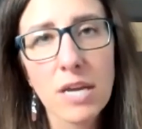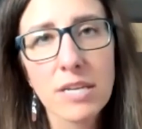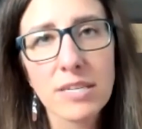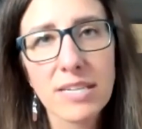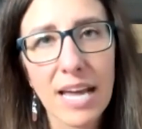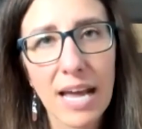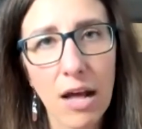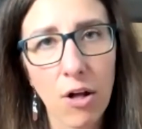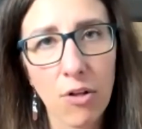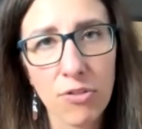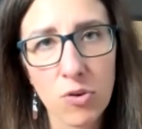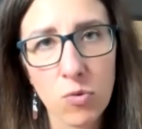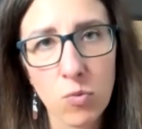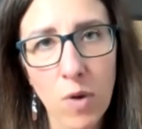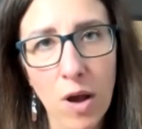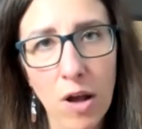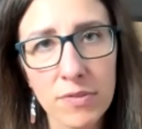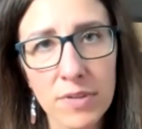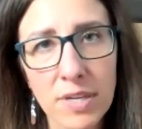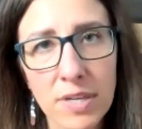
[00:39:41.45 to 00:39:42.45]
to health and
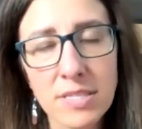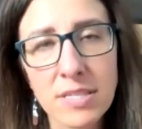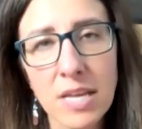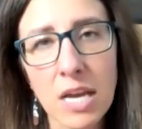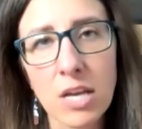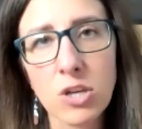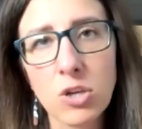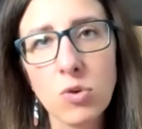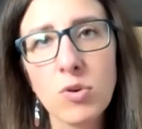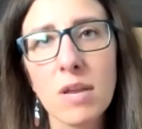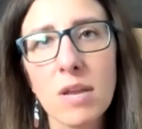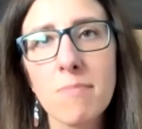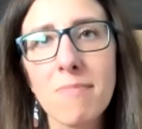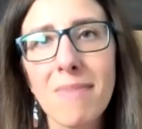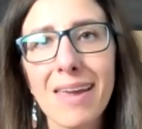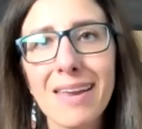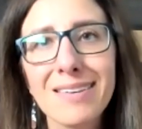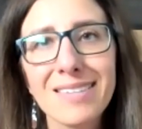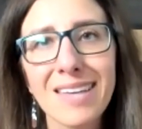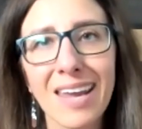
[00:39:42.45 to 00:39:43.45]
wellness that you can
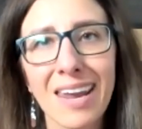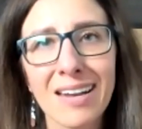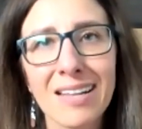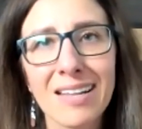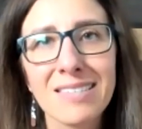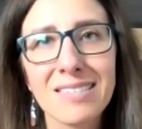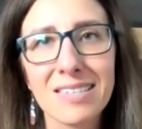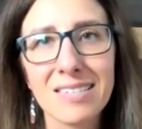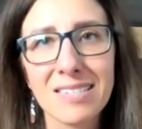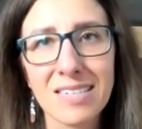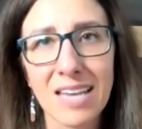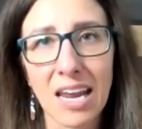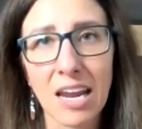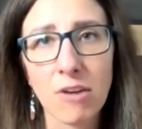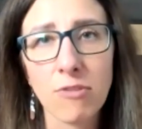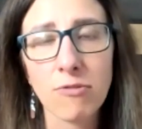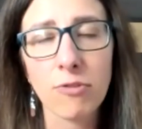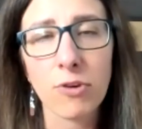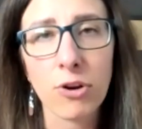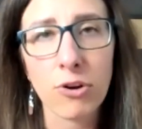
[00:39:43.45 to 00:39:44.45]
maintain and
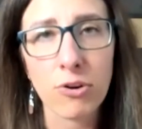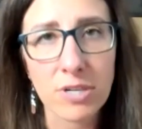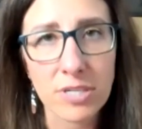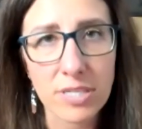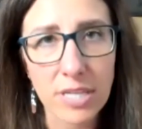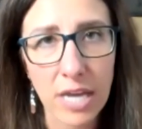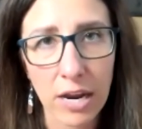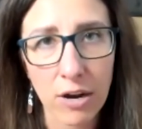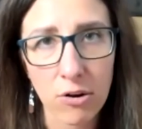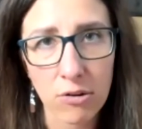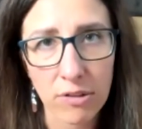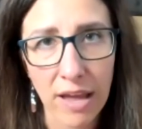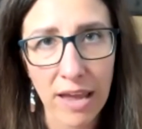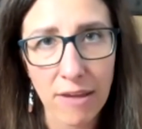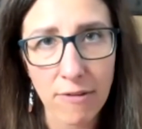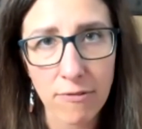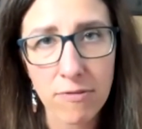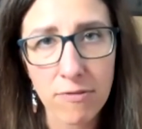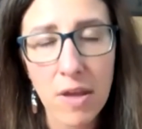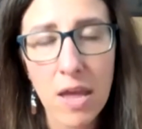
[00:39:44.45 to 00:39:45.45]
sustain for your entire
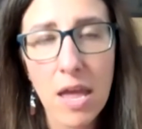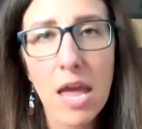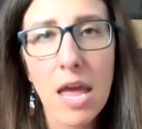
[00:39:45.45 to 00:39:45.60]
life.